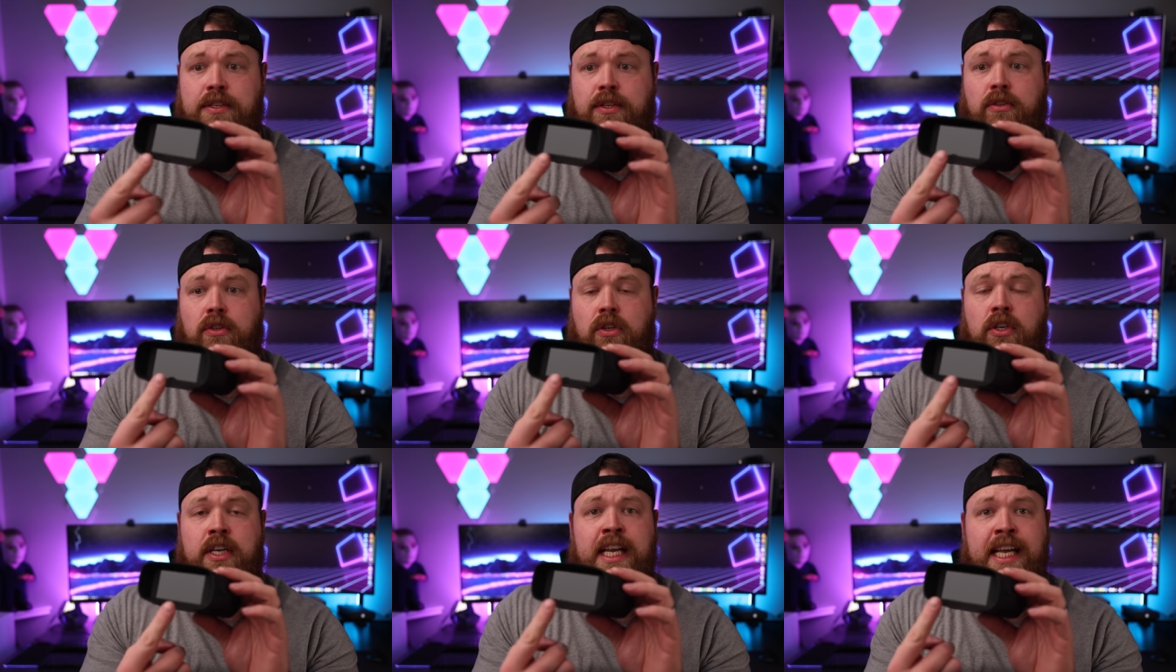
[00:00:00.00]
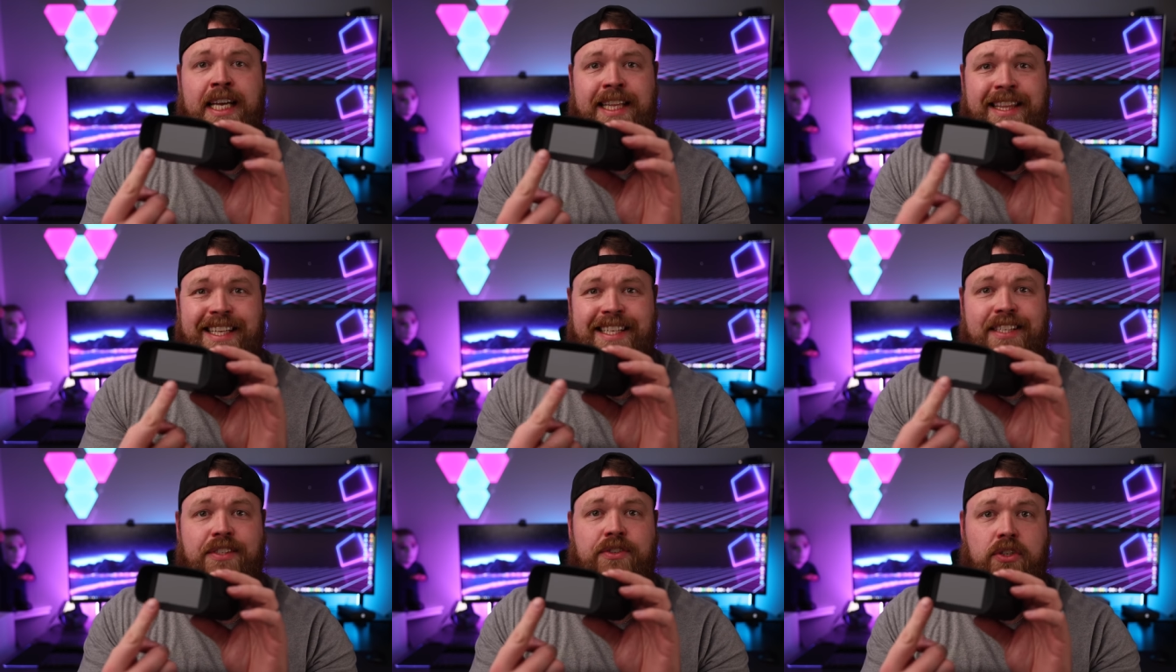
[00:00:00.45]
You're looking at
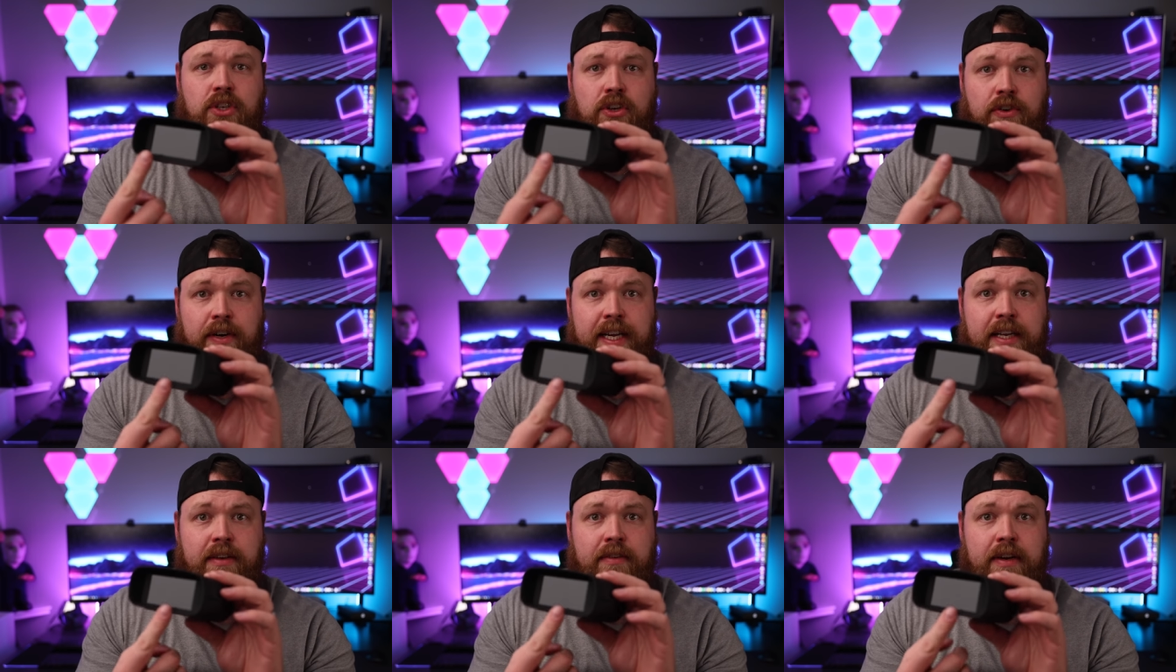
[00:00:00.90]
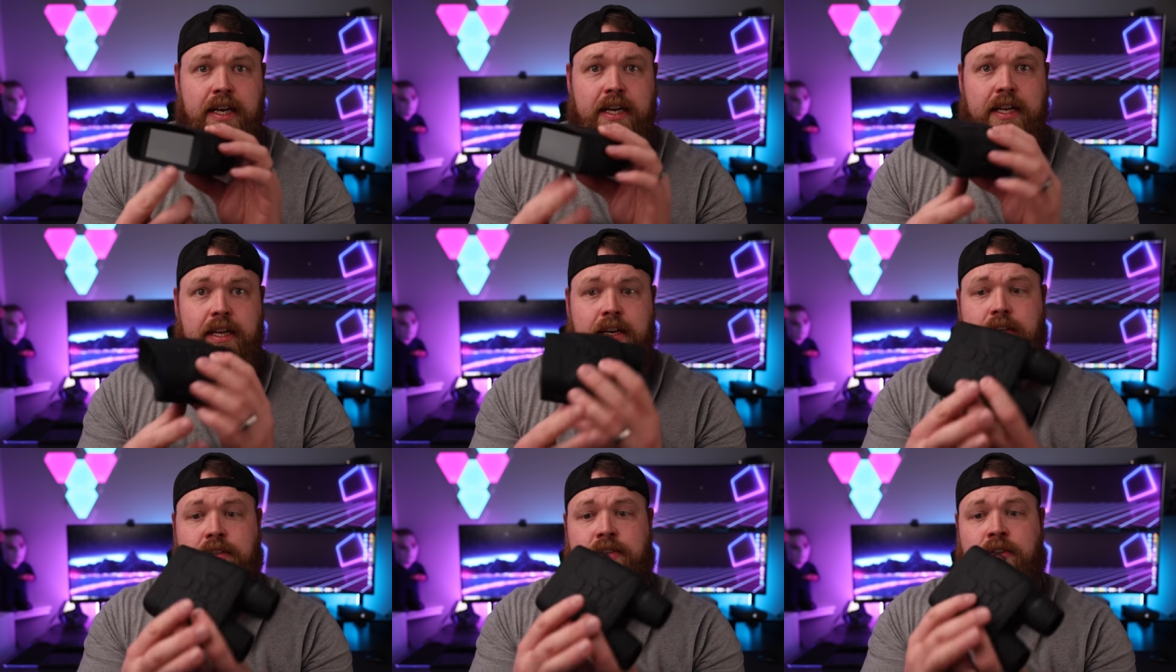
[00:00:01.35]
this screen right
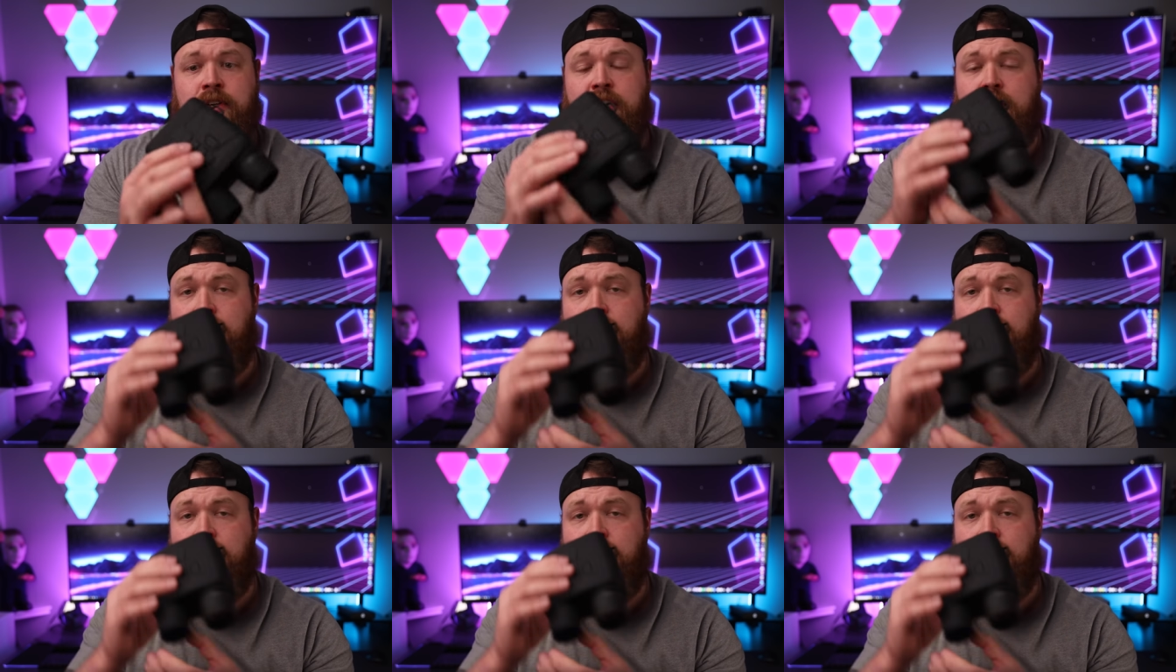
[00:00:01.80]
here, so you